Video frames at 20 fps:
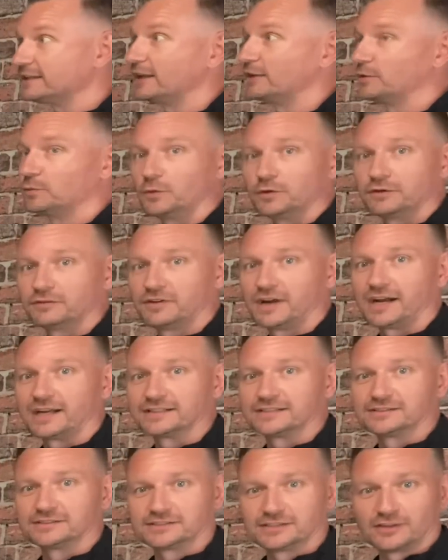that they would have
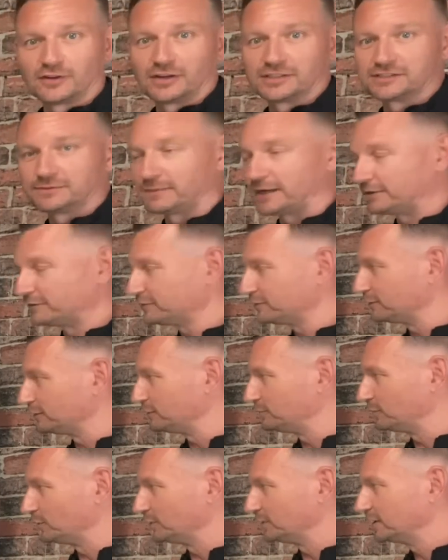had, there's a lot of demand for
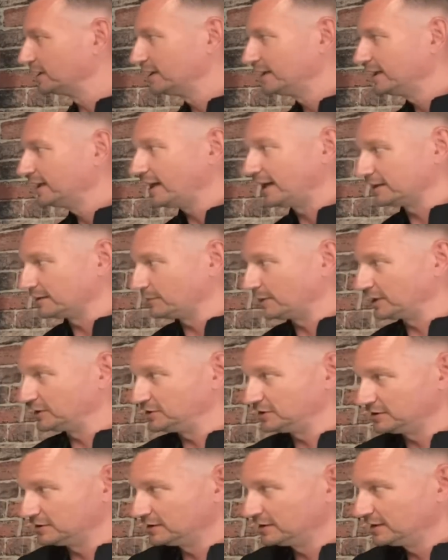it, but I'd
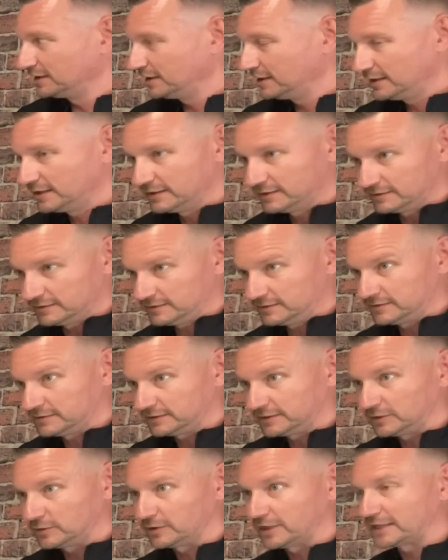imagine,
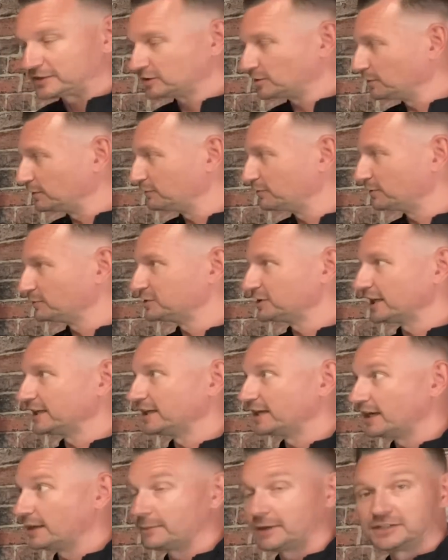that's coming from
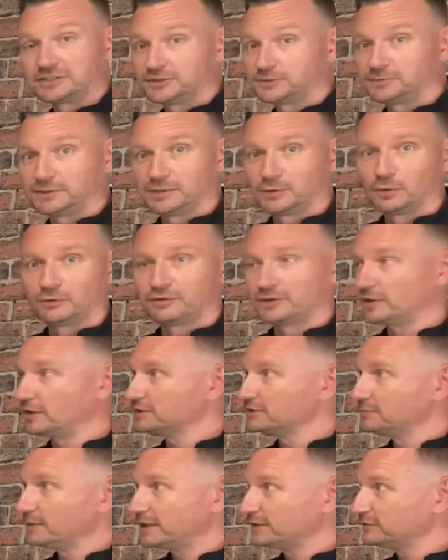China, and I imagine there's been an awful lot
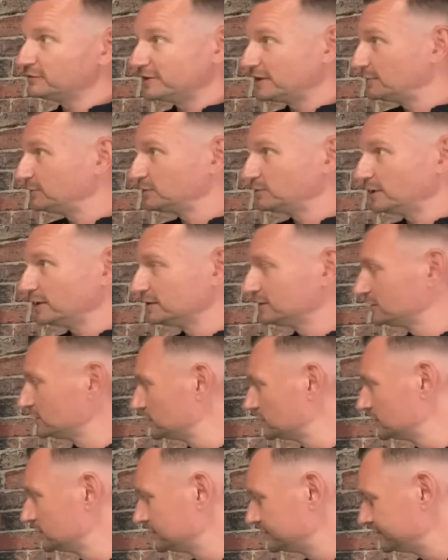of demand for them as well, so.